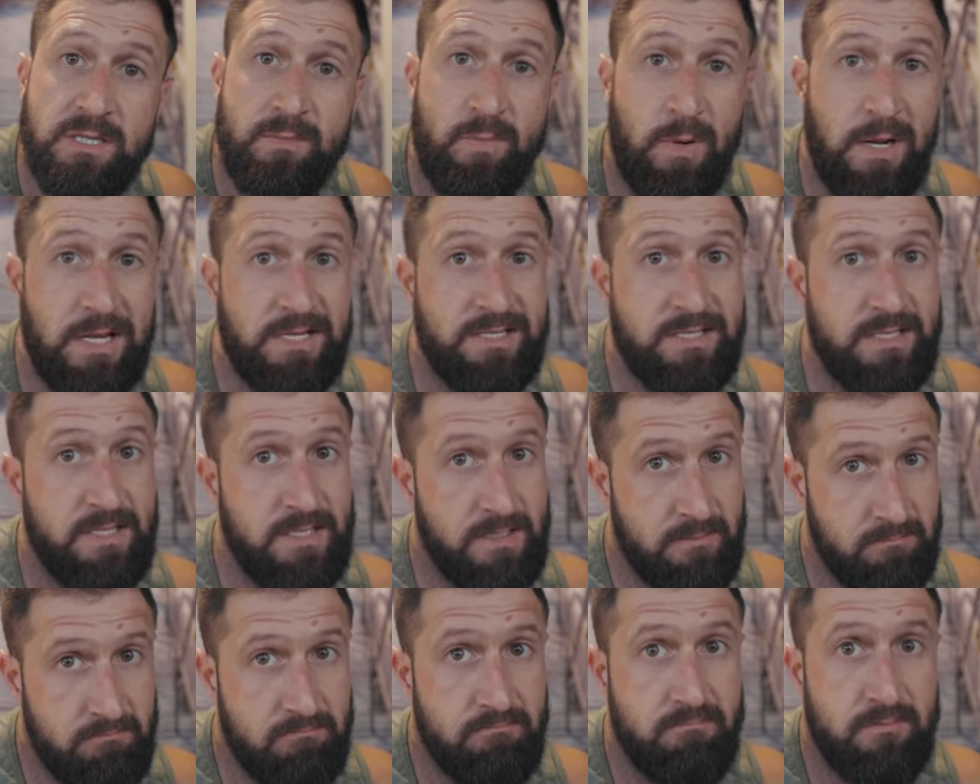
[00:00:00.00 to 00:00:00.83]

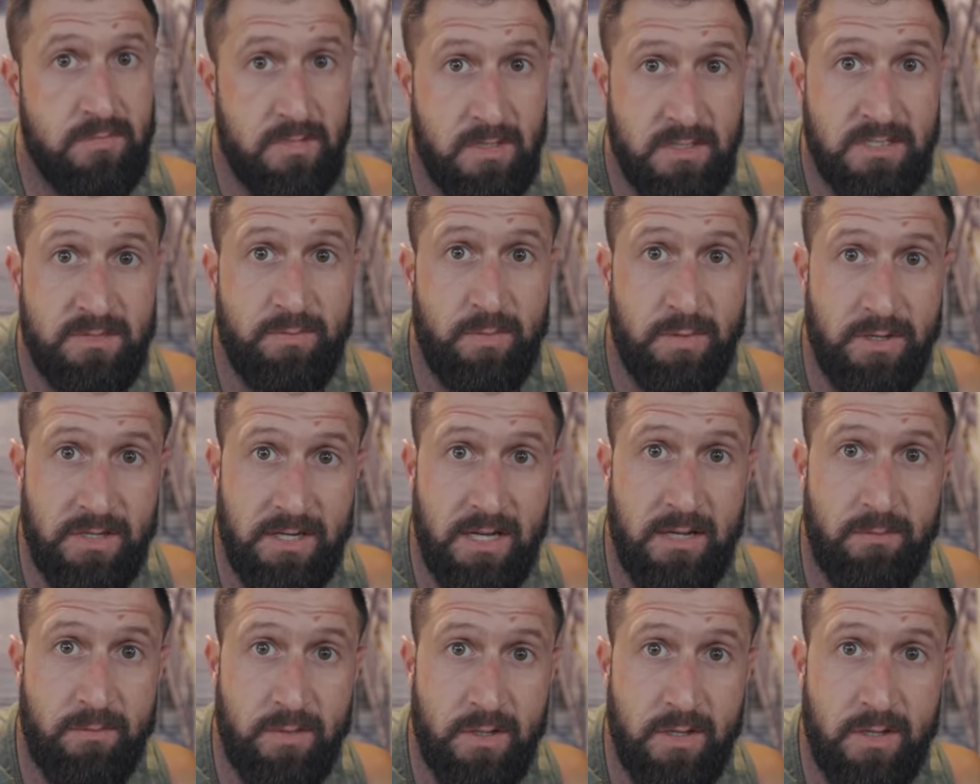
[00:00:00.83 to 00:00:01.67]
Surprisingly, that's pretty
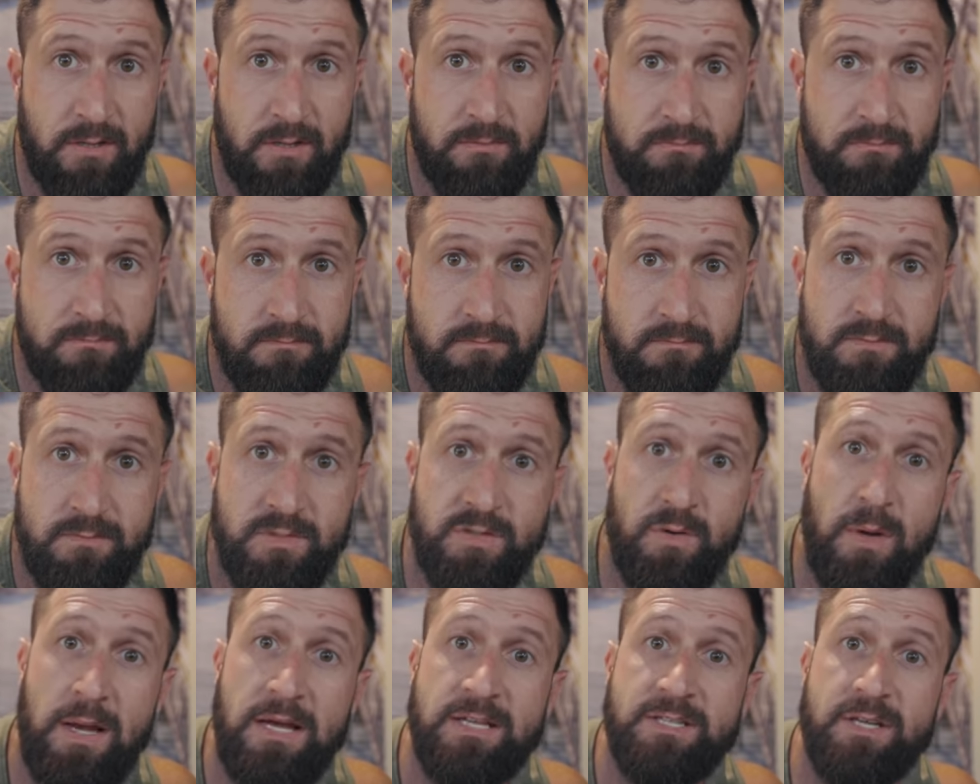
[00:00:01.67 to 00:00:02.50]
damn good.
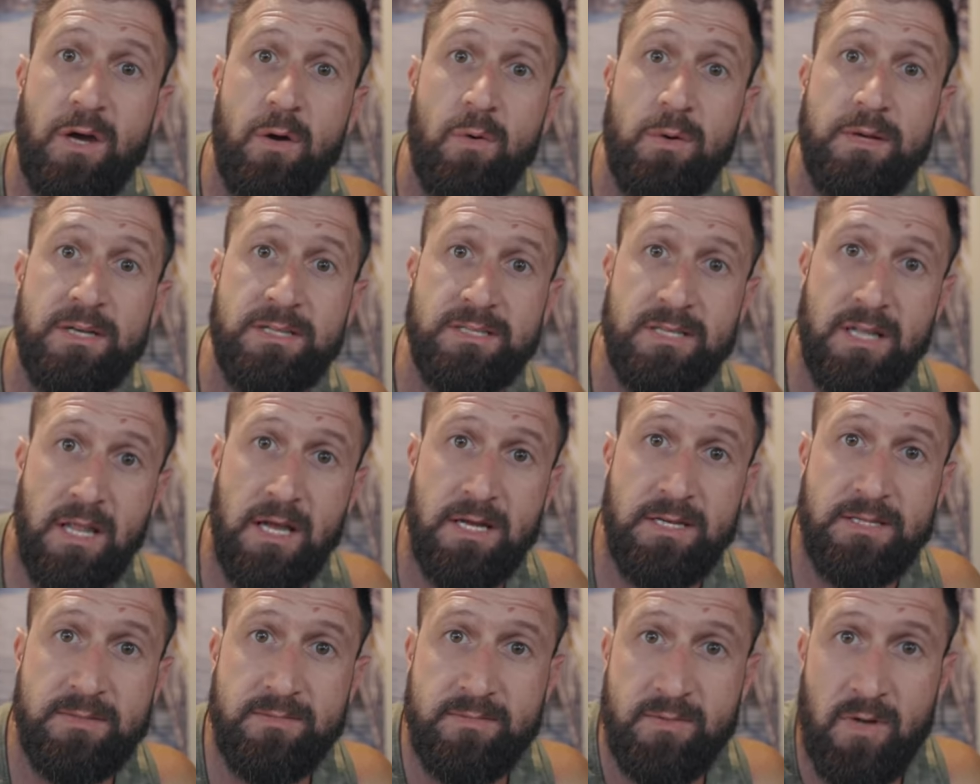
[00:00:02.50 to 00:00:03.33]
So as always,
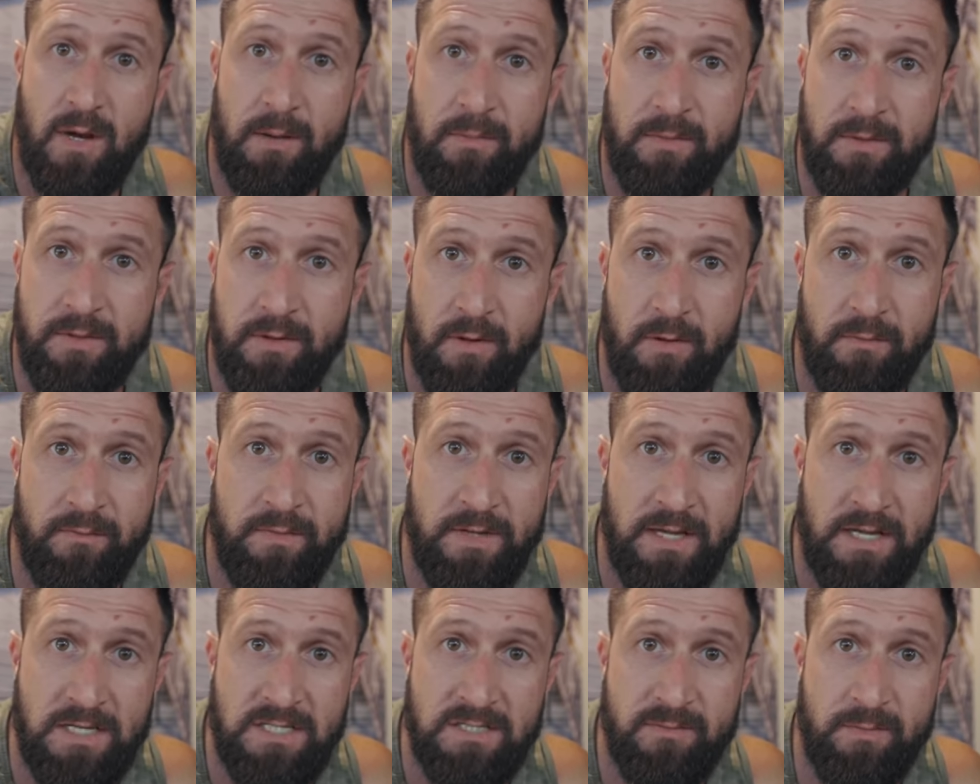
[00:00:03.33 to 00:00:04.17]
like, subscribe, hit the
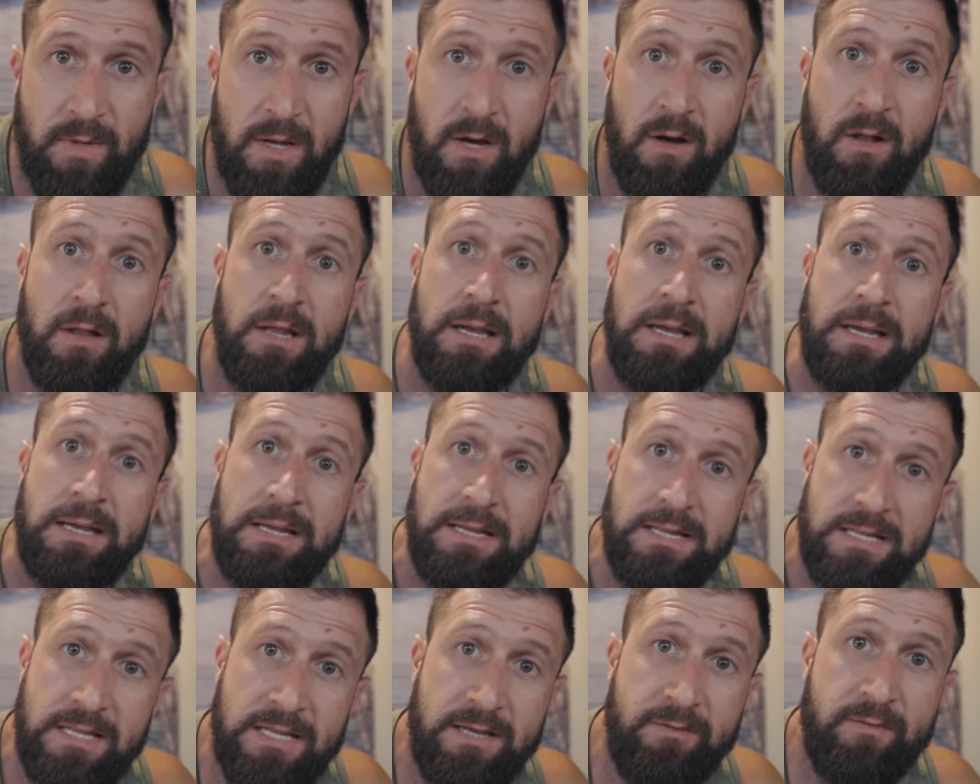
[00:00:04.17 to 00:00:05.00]
notification bell.
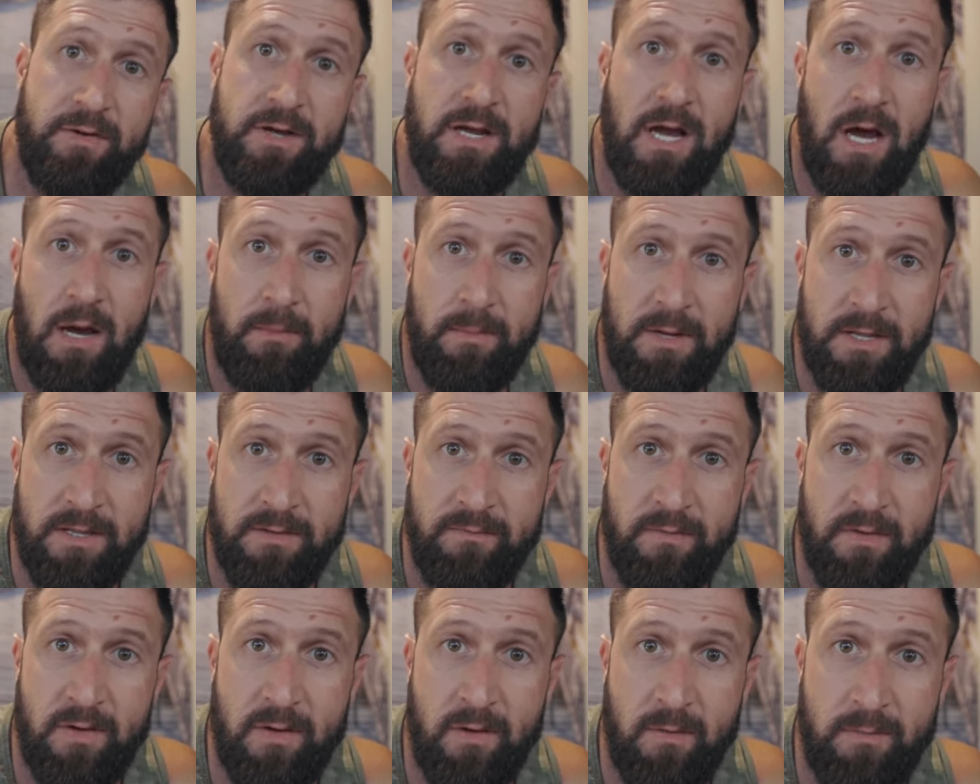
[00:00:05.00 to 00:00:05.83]
Leave a comment,
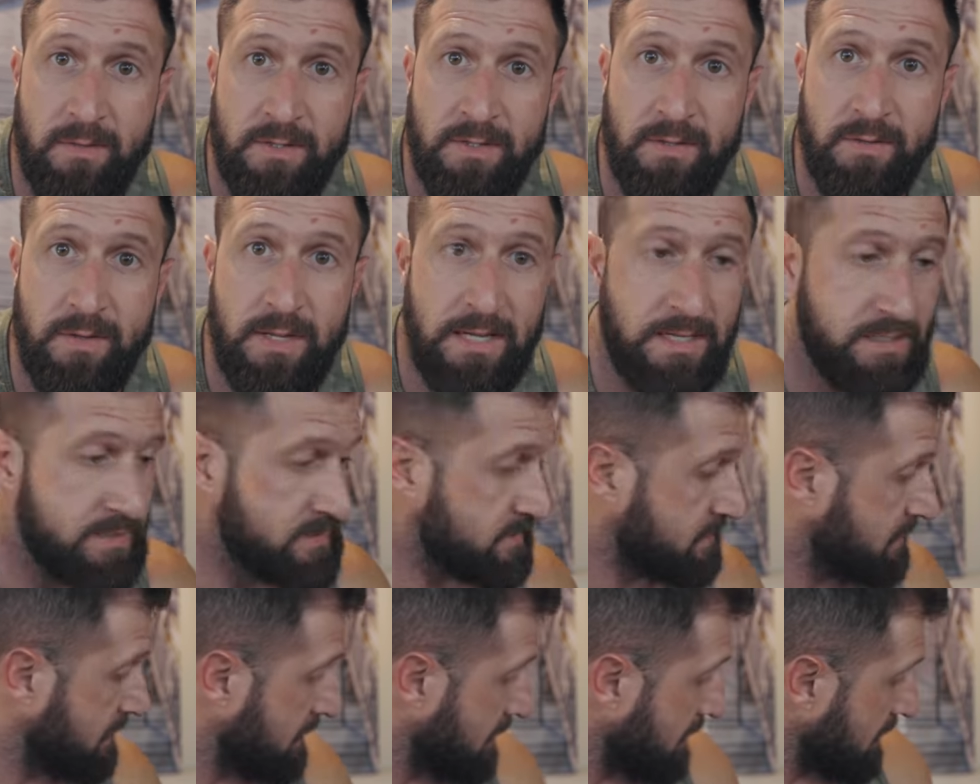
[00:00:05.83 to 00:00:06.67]
the video may do
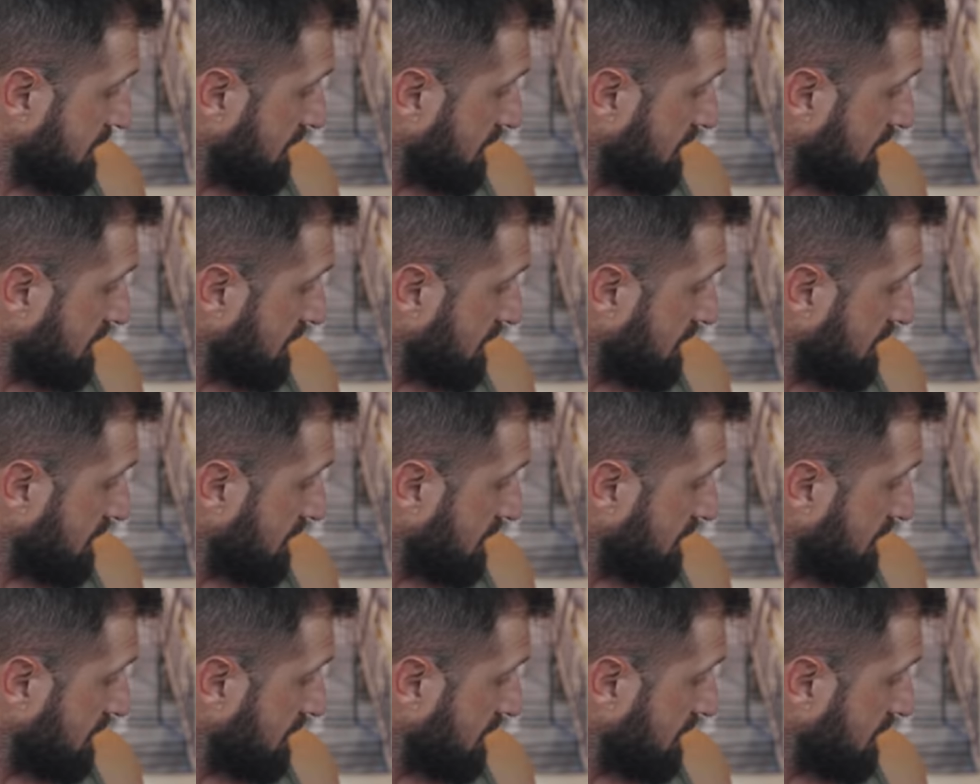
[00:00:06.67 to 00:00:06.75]
next.